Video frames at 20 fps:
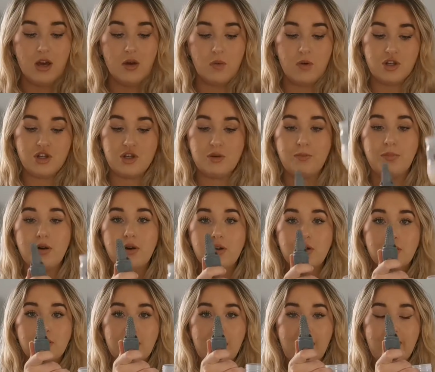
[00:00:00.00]
which you
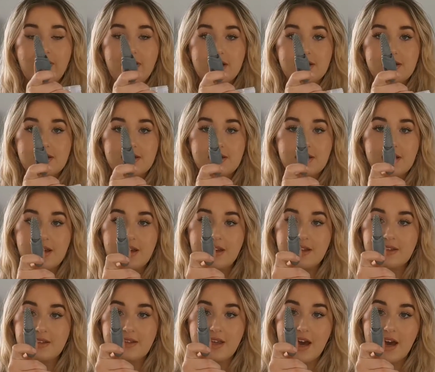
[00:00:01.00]
pull, and this
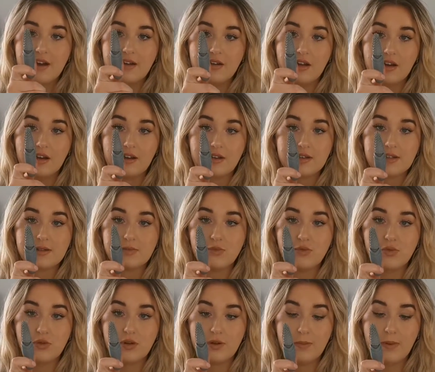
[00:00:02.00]
is then like a
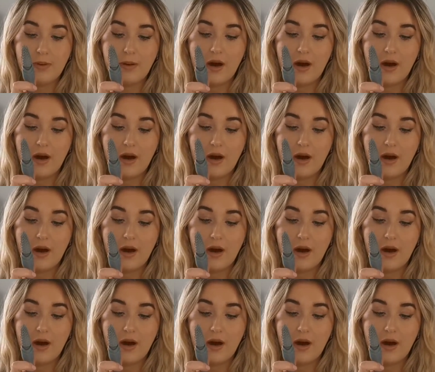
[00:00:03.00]
smaller